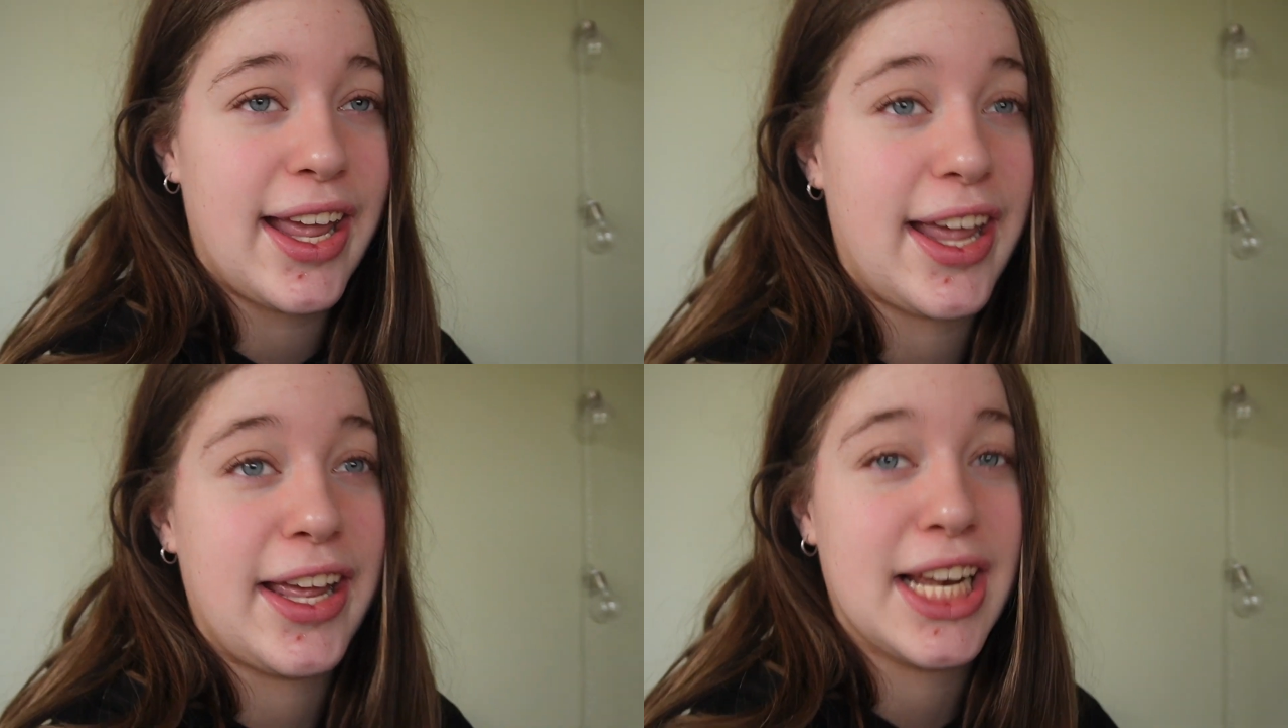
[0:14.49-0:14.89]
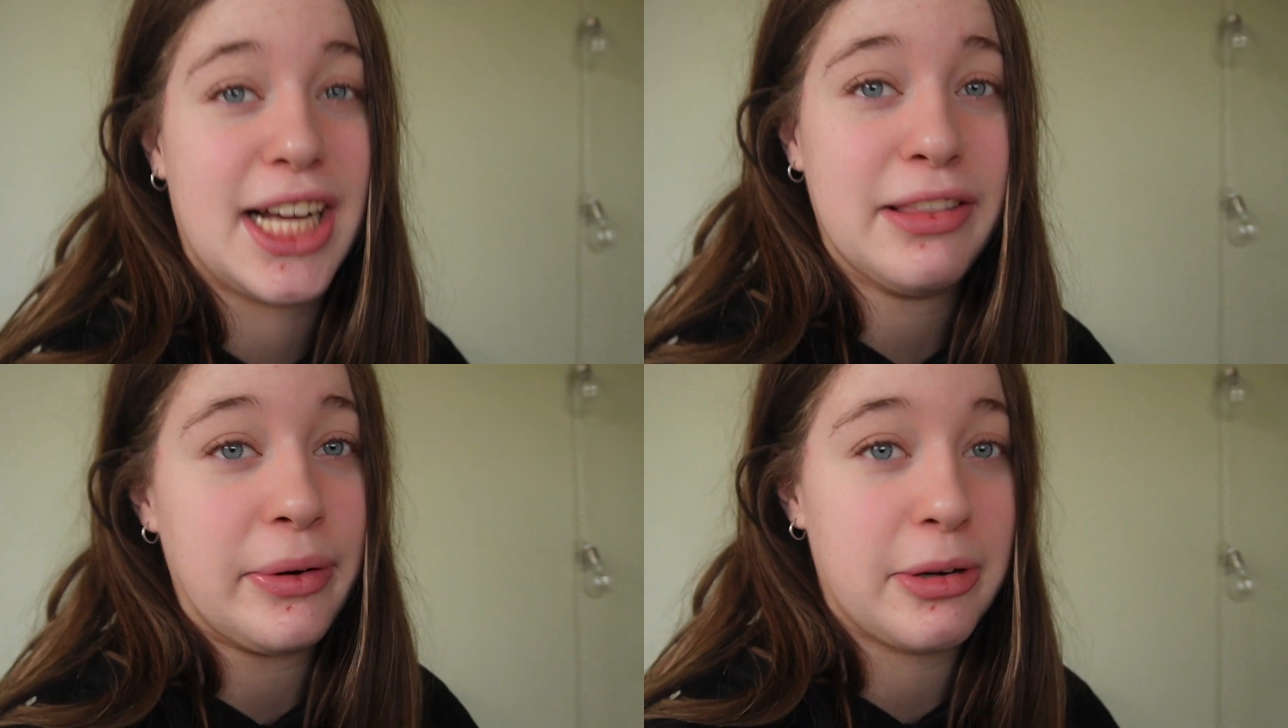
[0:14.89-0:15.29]
and
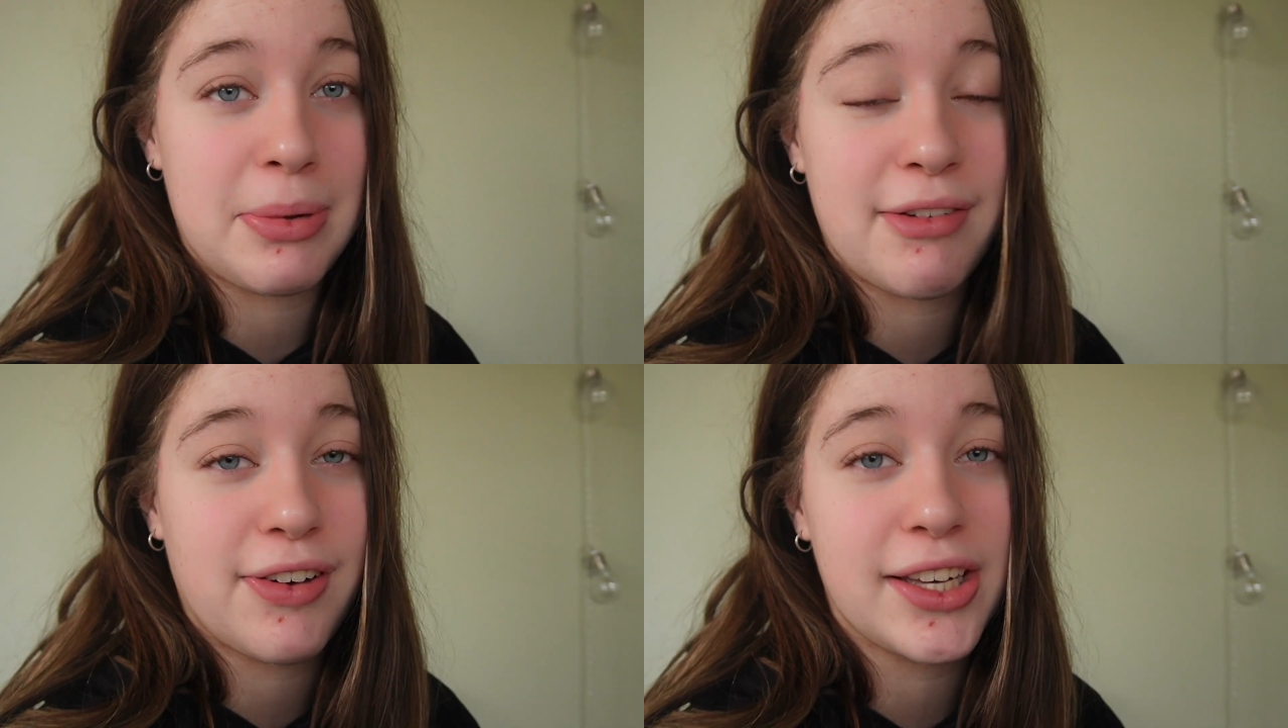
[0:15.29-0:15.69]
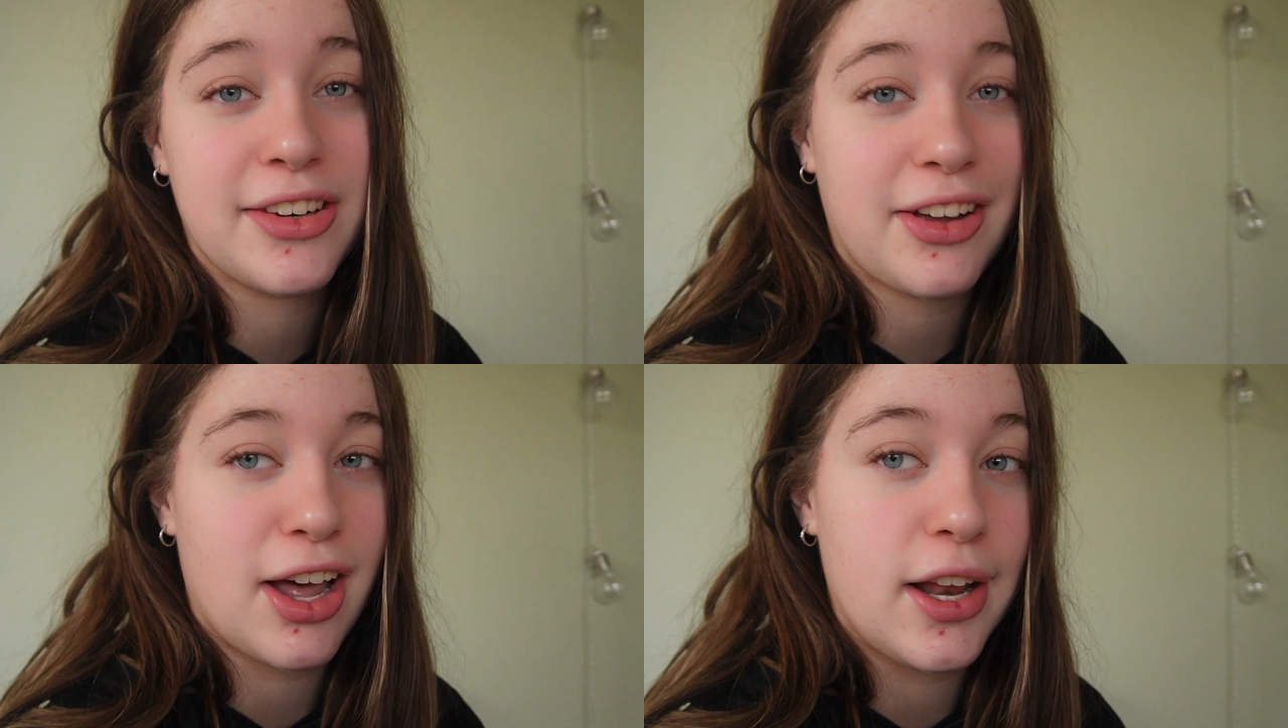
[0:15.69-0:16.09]
I thought it would be fun
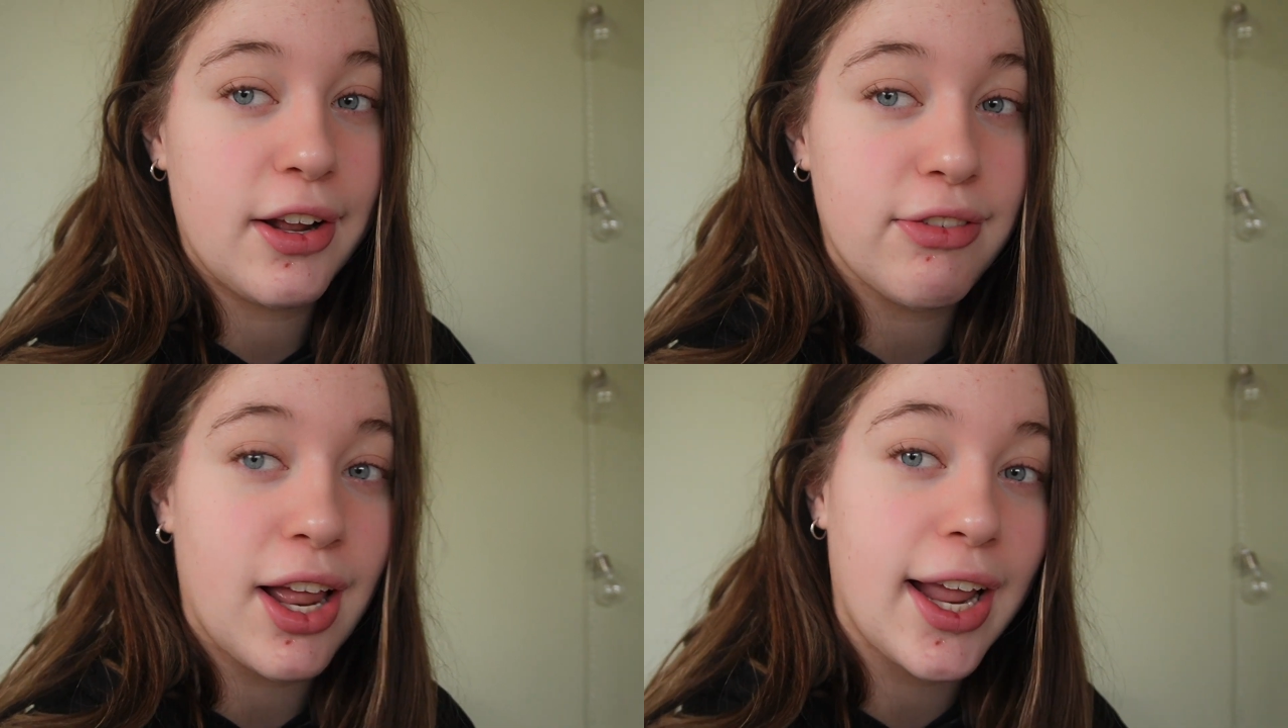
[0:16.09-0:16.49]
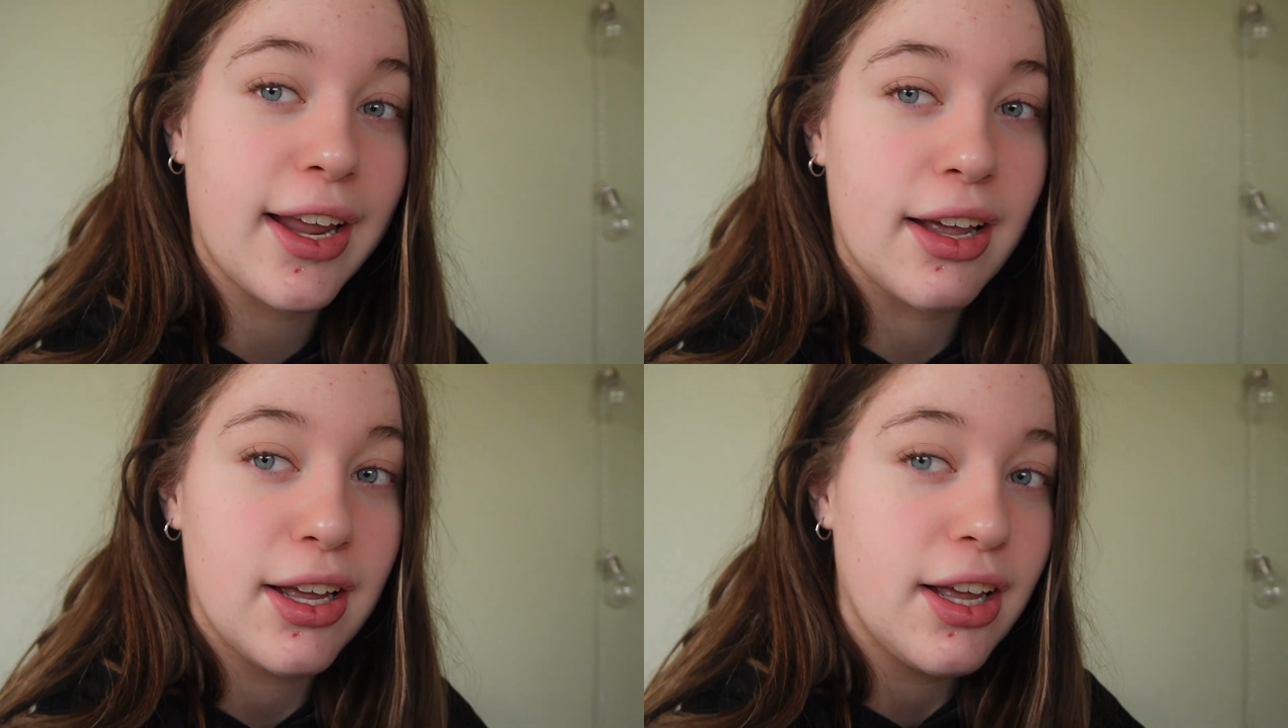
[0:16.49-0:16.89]
to kind of
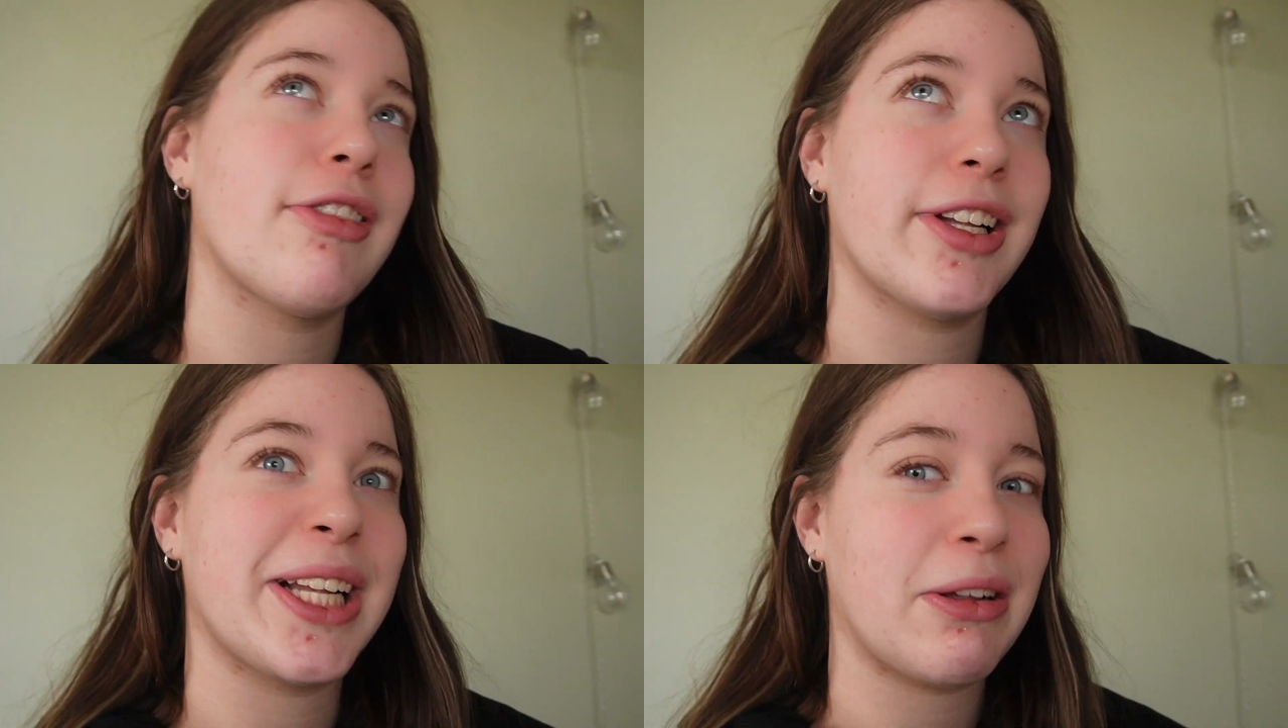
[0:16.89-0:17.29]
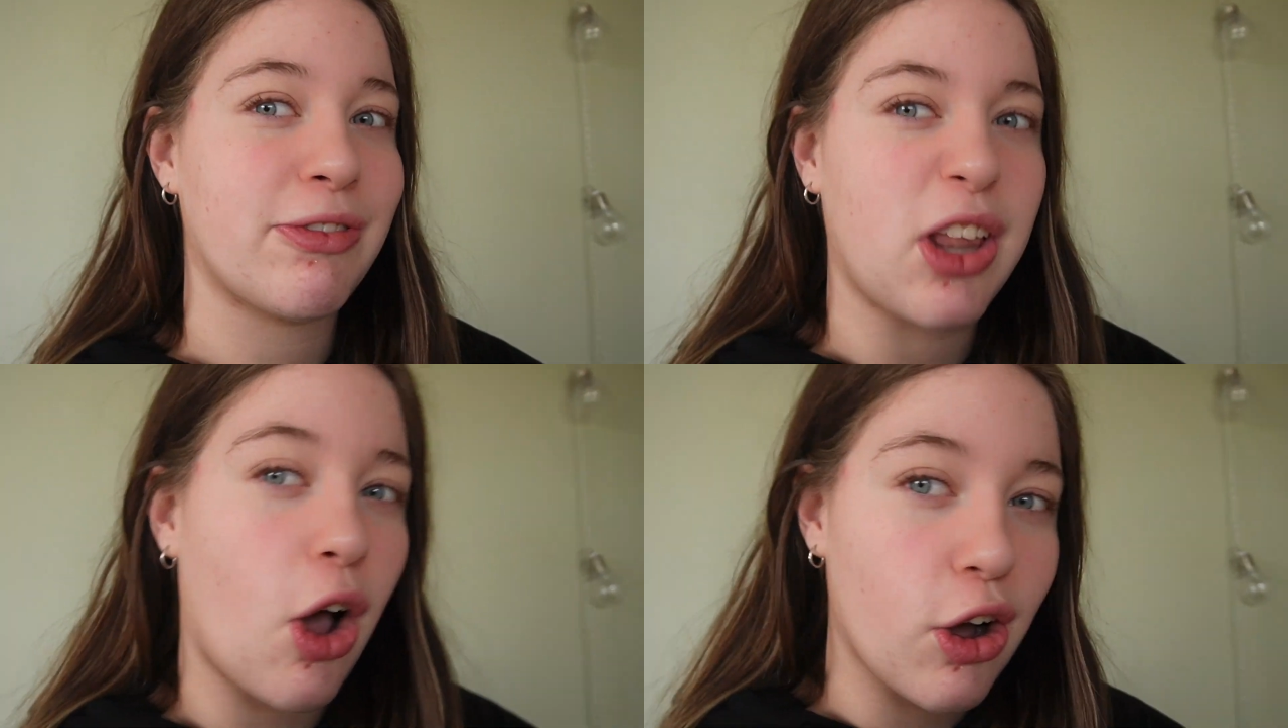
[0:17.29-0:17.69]
like
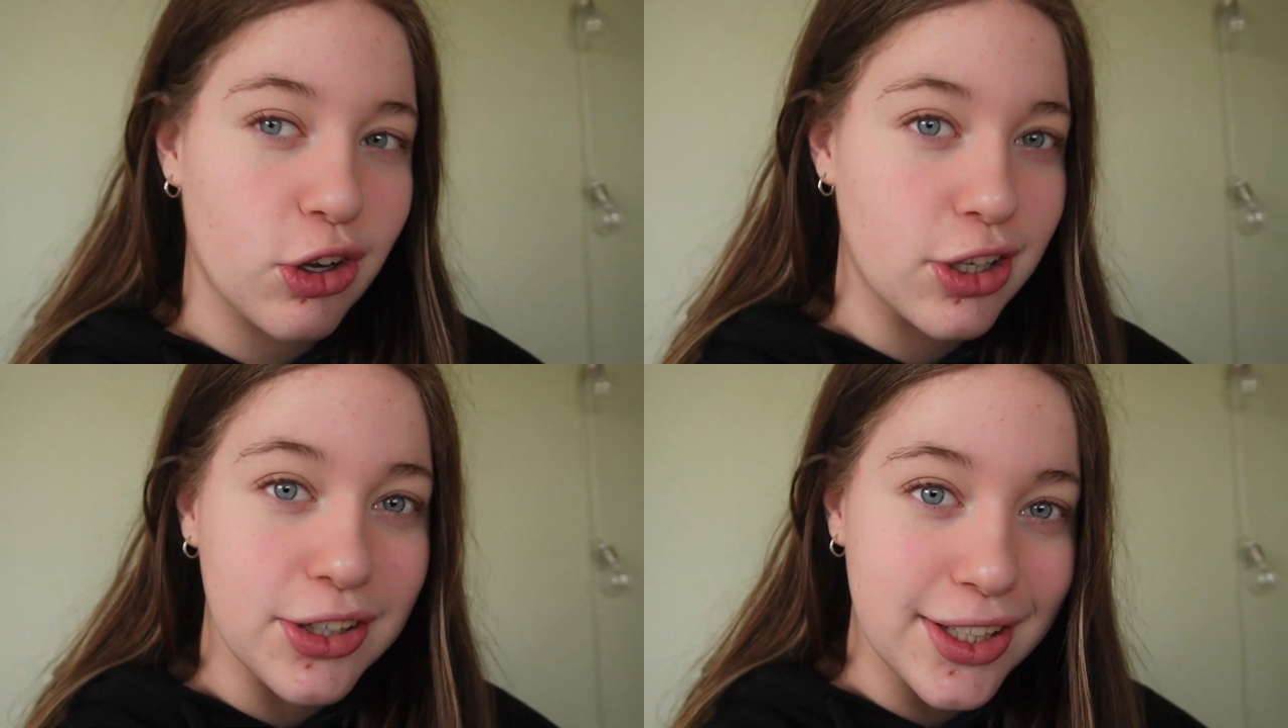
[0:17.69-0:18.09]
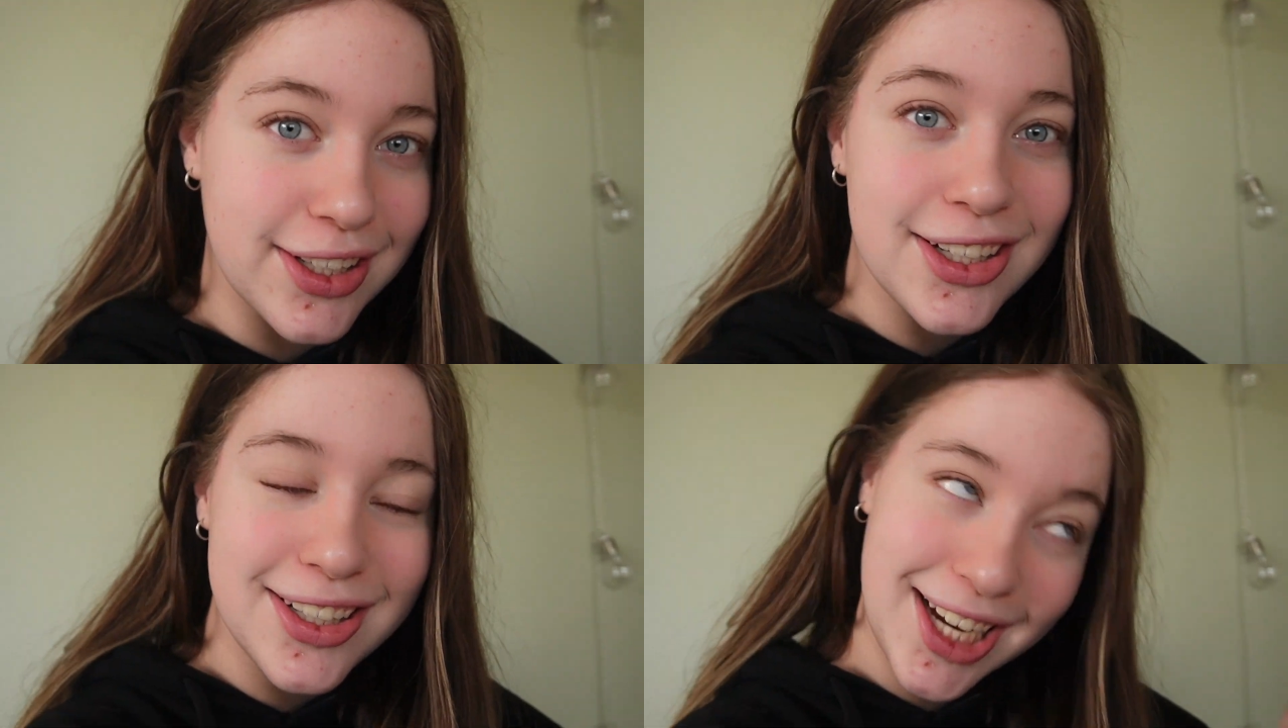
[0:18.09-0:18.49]
vlog
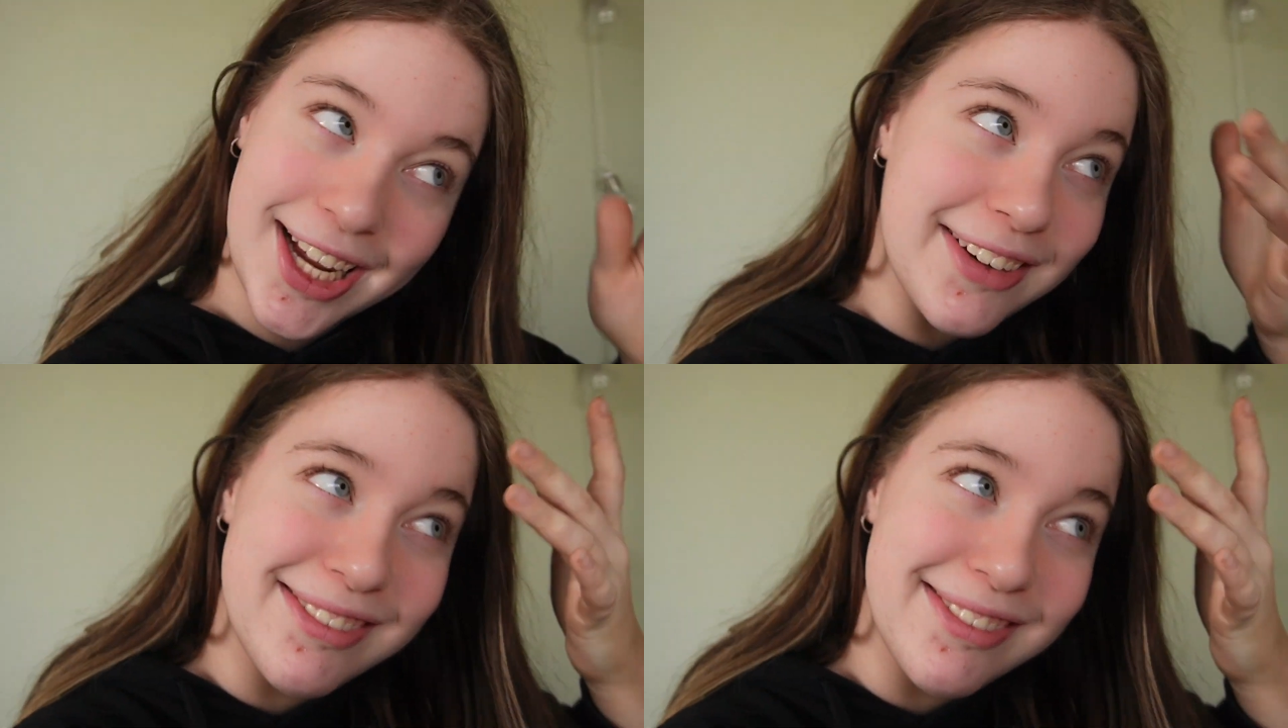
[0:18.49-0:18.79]
it.